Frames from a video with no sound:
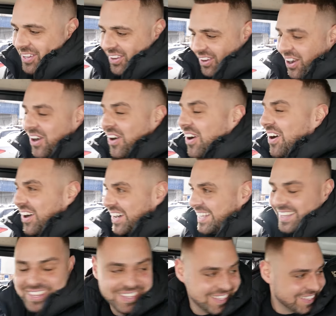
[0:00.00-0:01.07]
Oh,
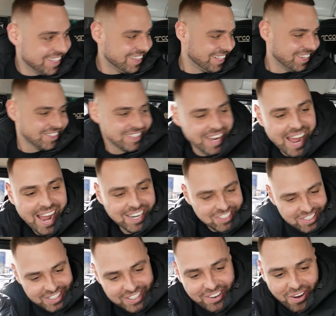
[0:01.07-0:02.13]
it doesn't
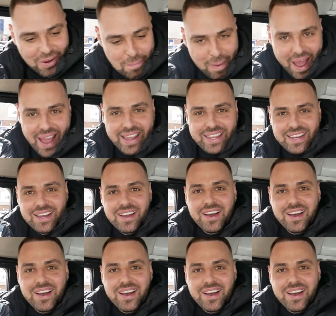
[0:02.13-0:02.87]
actually go back.